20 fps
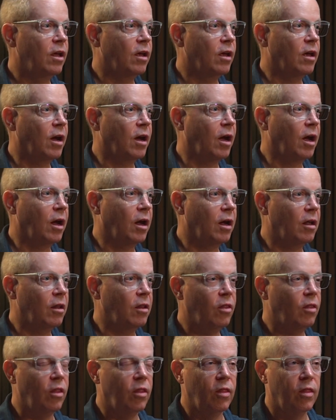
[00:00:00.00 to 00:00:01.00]

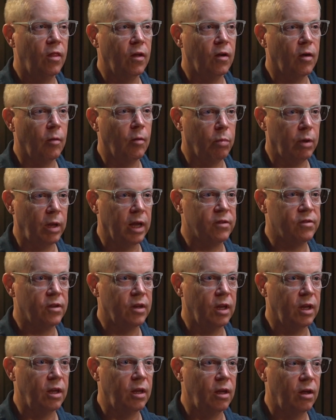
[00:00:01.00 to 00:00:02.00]
the
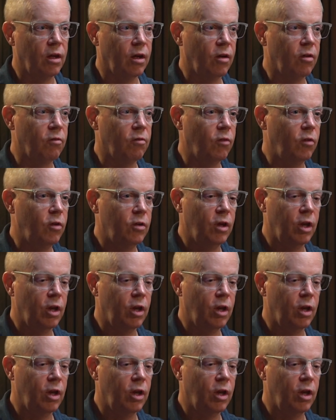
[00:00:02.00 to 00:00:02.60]
complexity of,